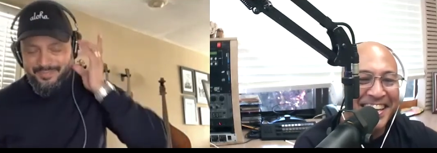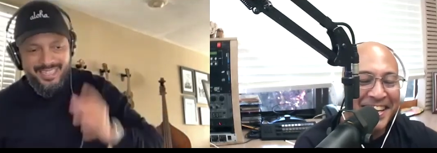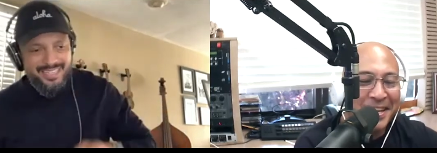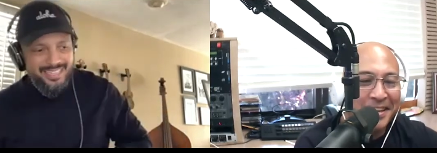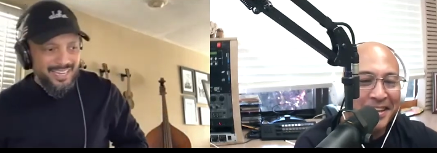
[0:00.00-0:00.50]

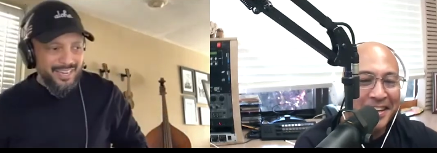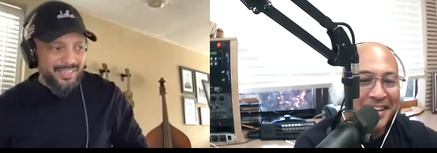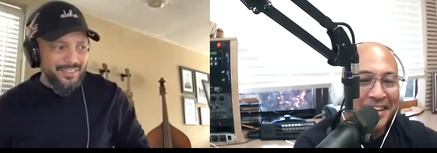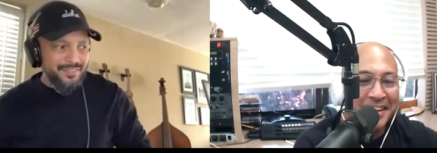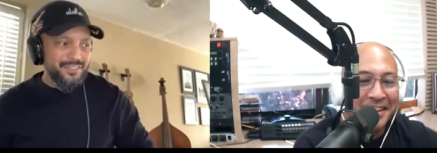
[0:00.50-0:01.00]
Speaker 1: I'll give
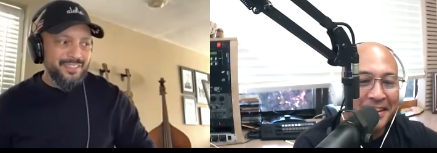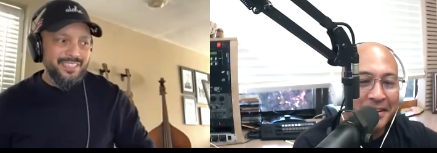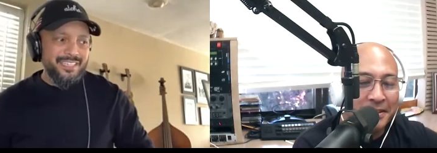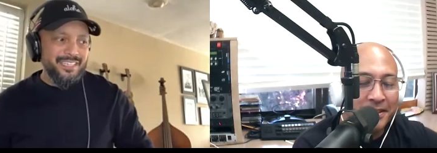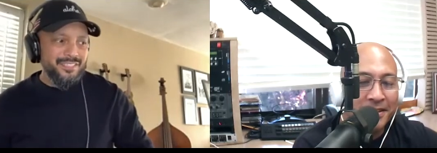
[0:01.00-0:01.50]
you the uh,
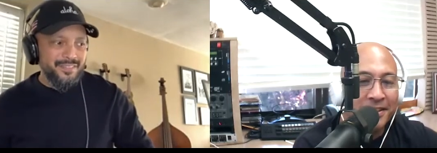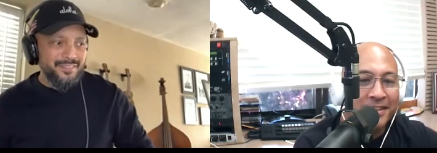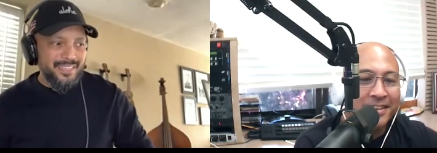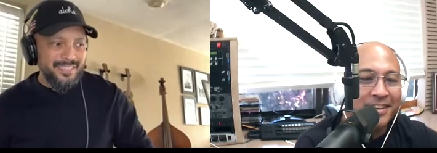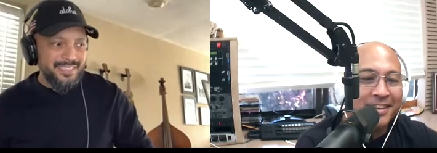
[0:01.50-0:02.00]
sort of like
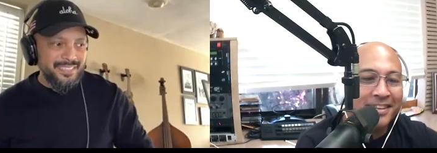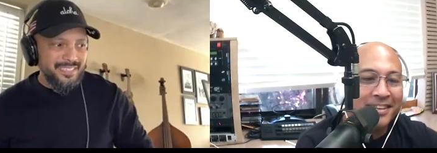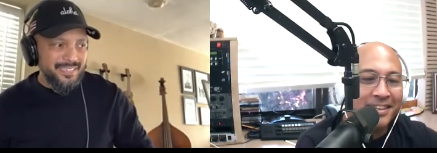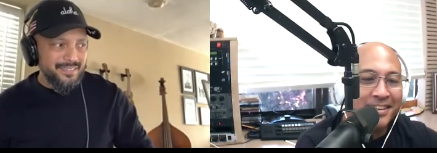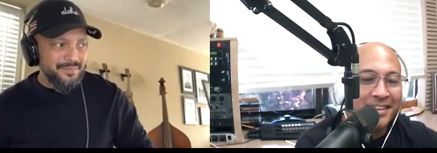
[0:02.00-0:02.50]
the uh,
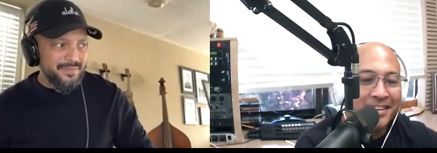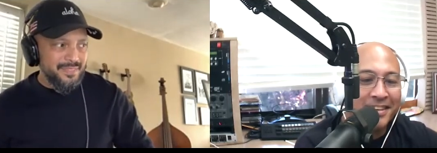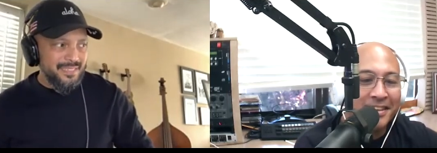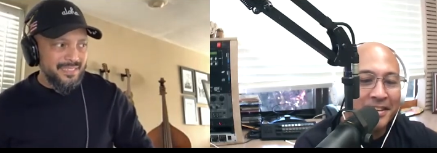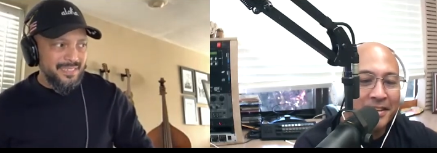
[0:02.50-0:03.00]

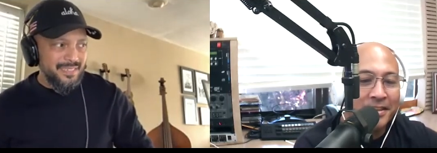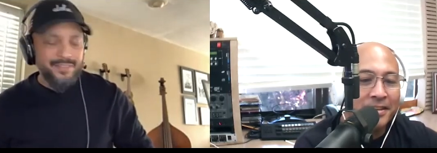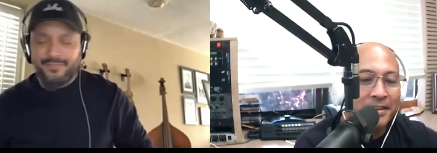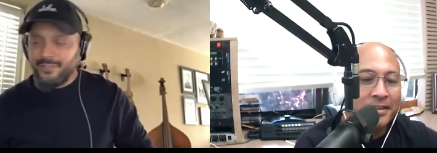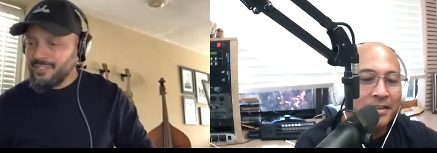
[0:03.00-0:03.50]
the Cliff
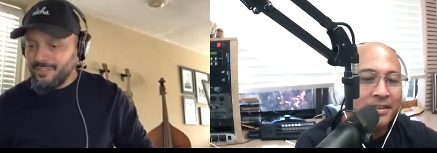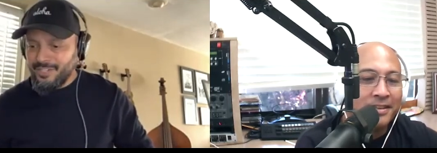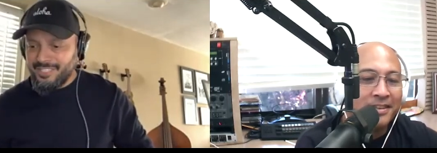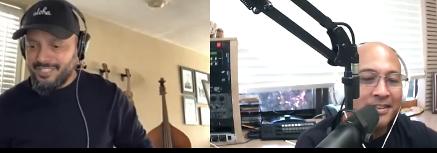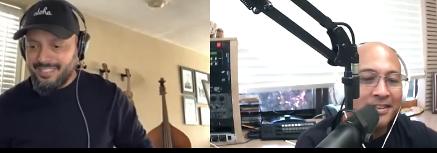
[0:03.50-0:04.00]
Notes
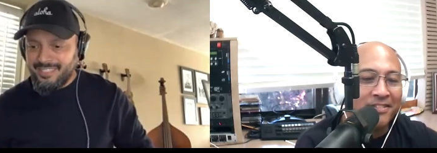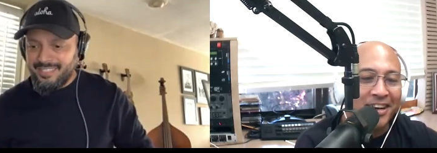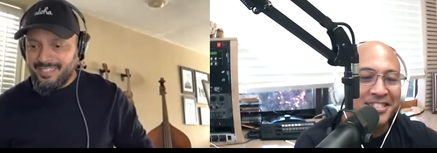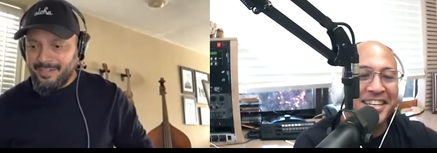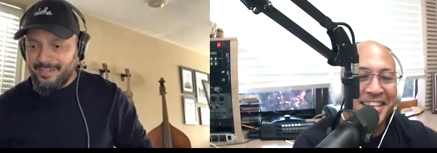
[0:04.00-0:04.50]
version. The
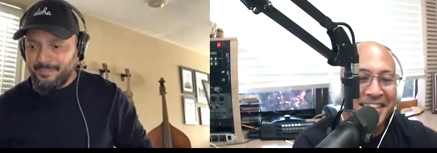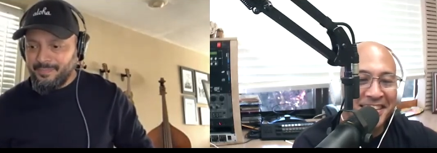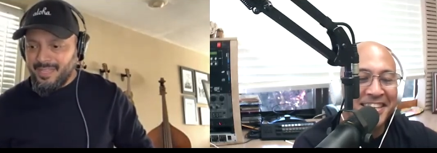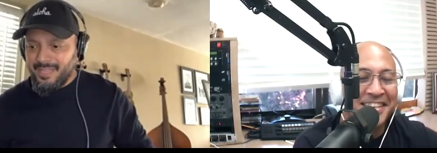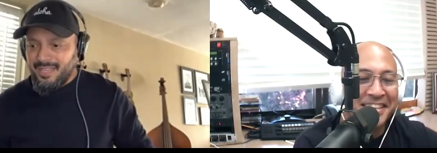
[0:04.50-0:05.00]
uh-huh. um,
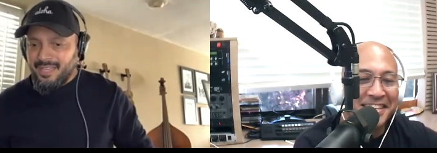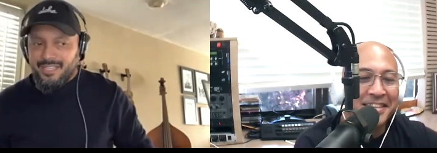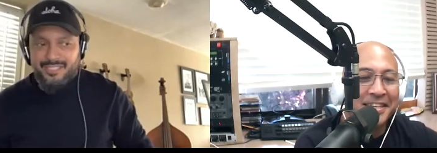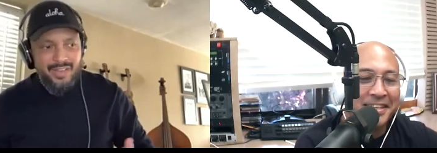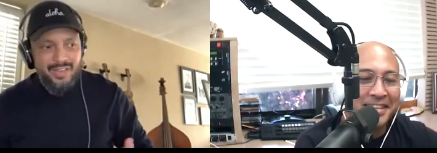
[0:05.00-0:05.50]
so
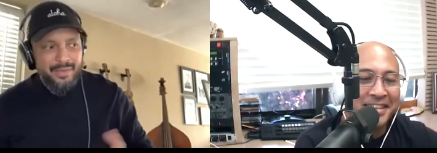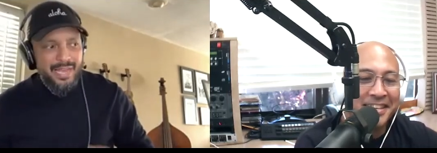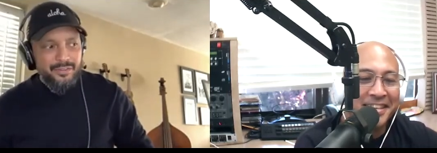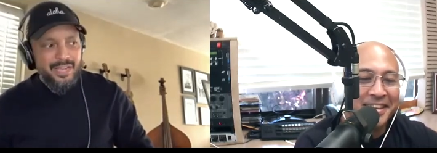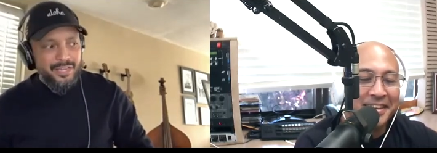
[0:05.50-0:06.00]
I mean, I, gr-
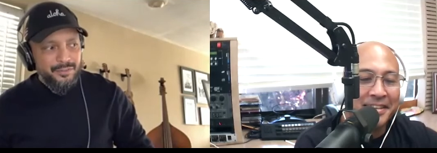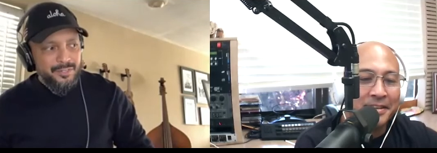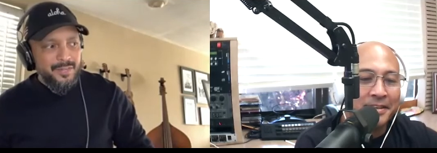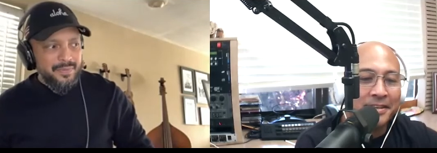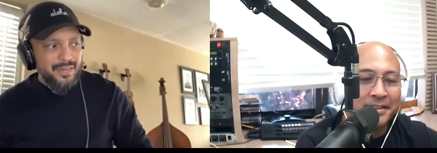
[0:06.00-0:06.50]
I grew up
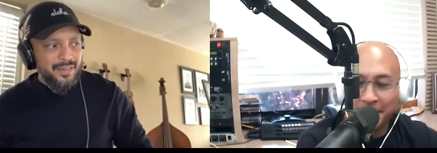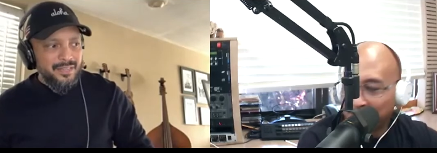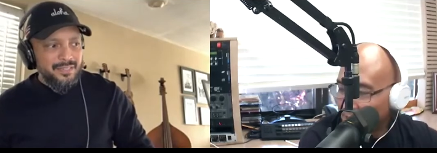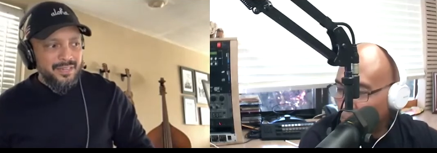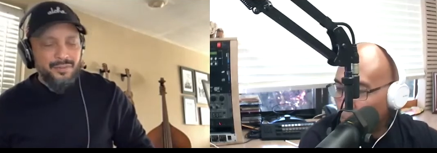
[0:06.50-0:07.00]
on uh,
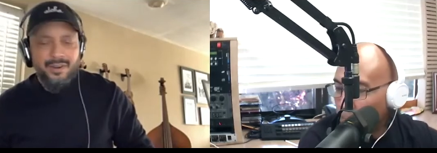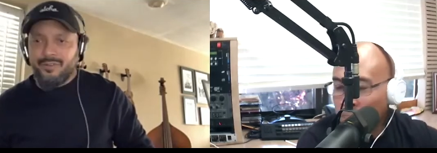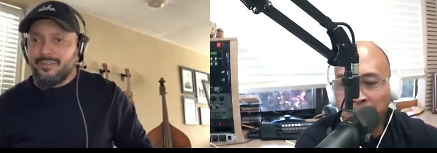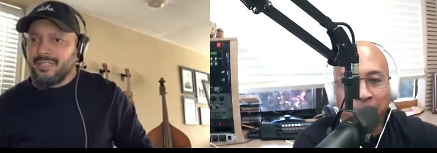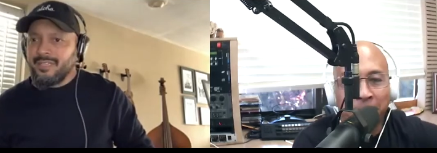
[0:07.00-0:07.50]
Oahu
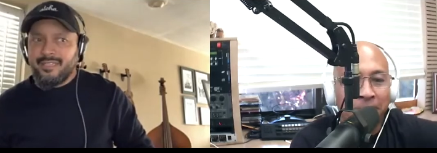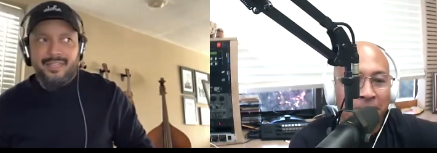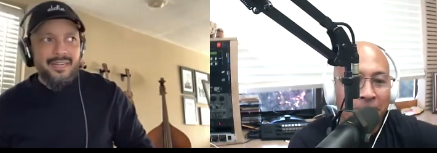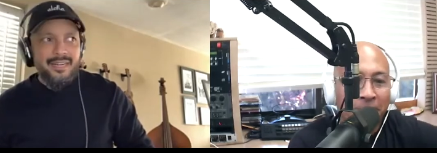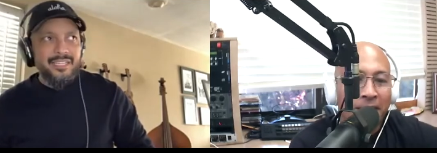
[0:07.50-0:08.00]
in uh,
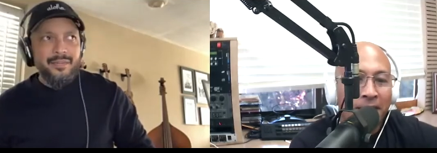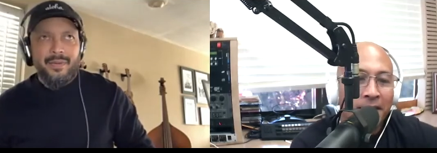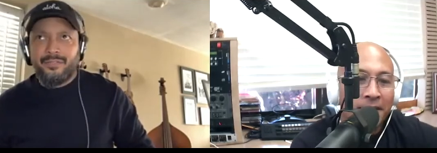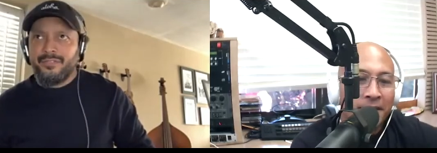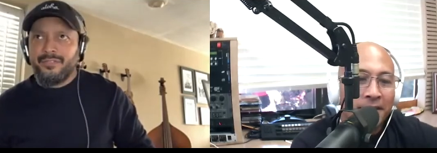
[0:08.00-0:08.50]

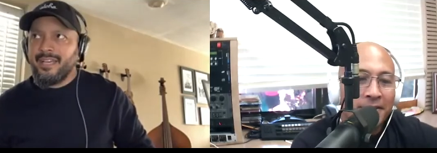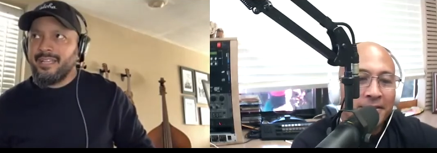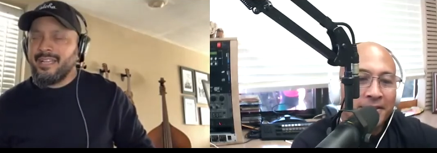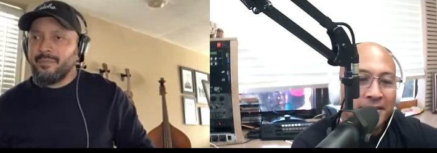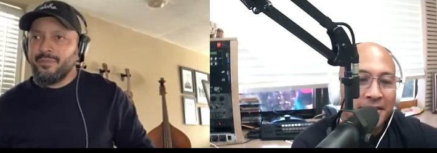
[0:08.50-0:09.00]
Aliomanu, and I
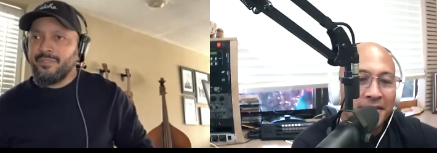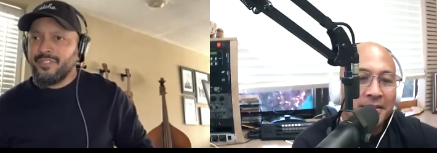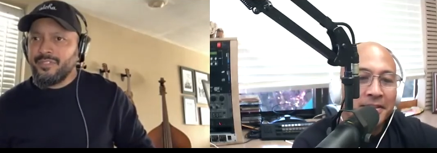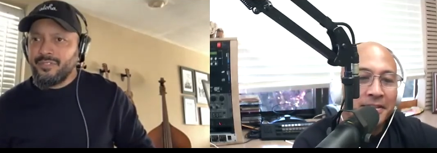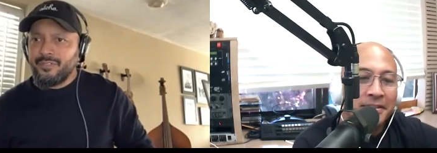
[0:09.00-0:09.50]
moved
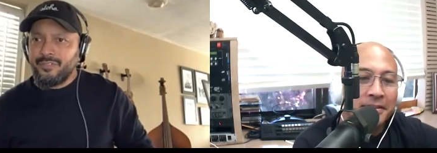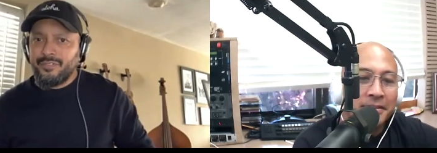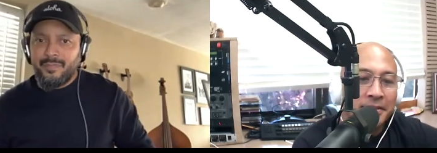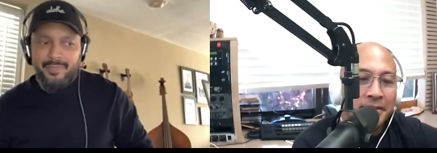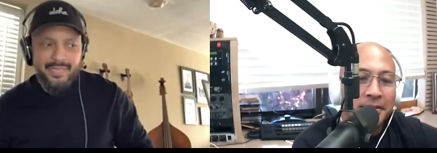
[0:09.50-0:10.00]
to the
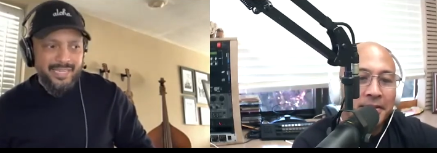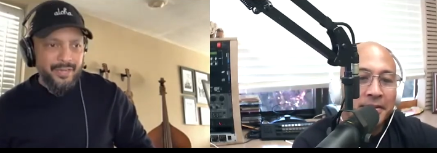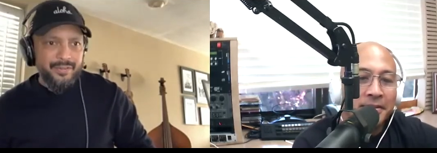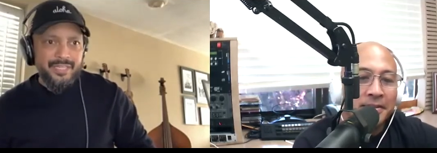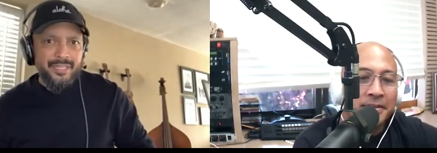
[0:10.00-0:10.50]
Bay
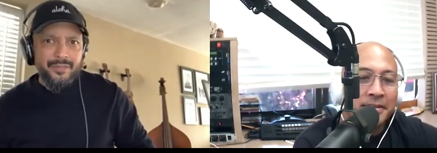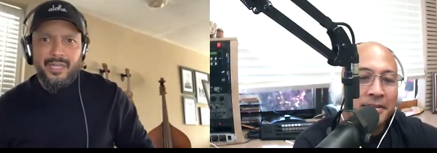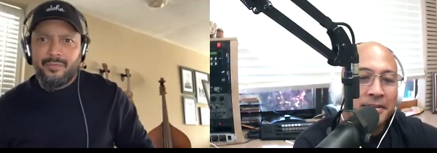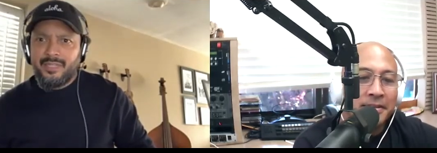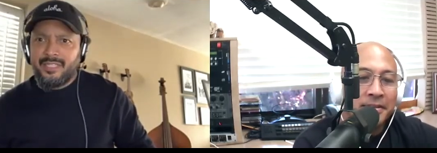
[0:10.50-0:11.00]
Area when I
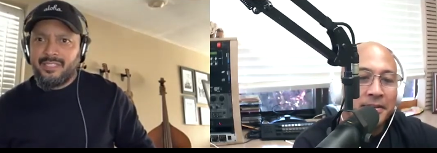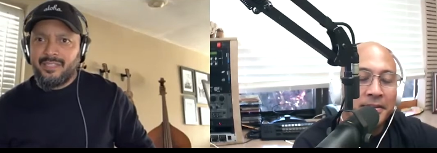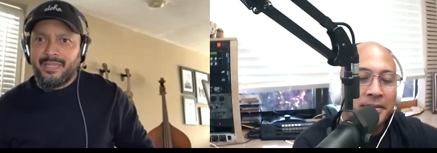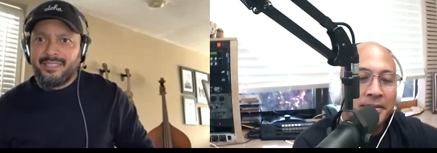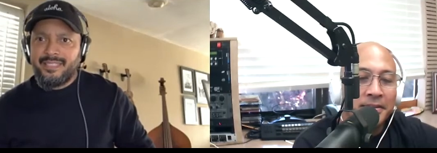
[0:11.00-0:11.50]
was in my
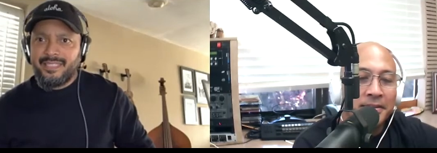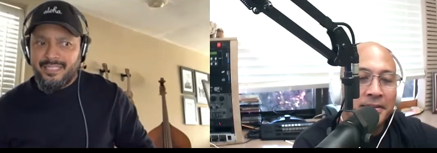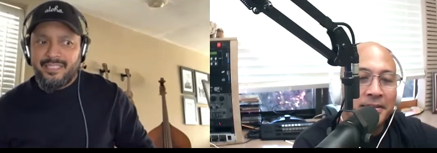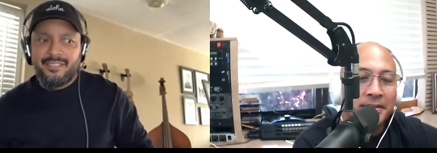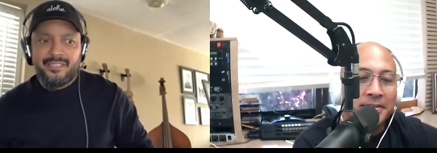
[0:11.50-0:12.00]

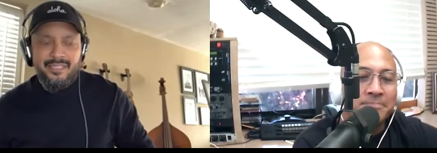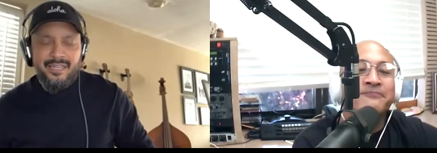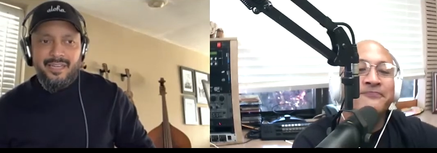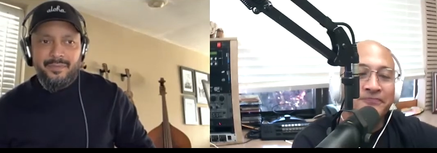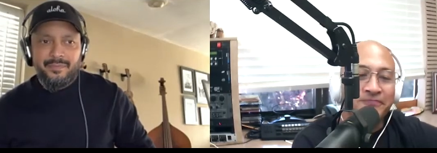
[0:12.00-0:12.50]
teens
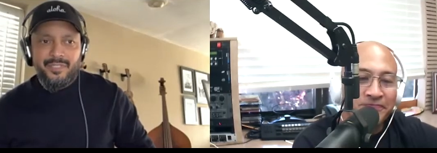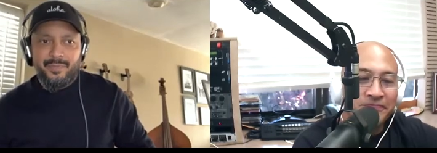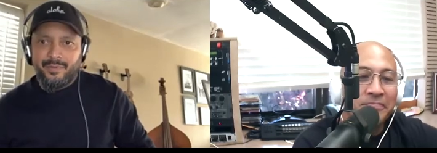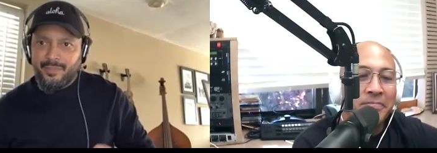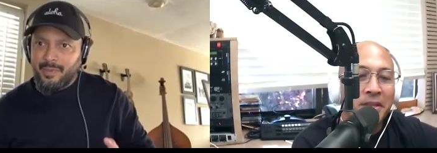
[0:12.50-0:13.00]
um, to be
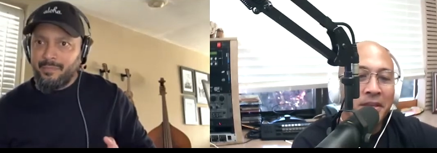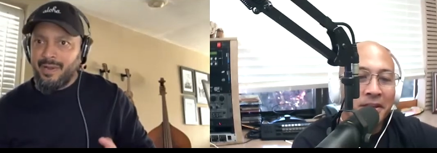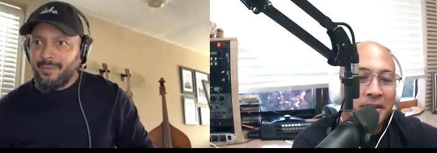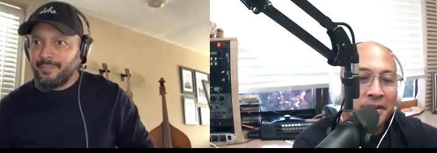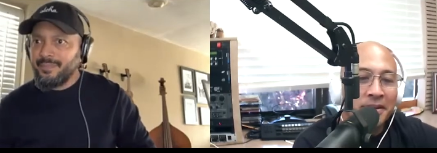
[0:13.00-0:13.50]
with my mom.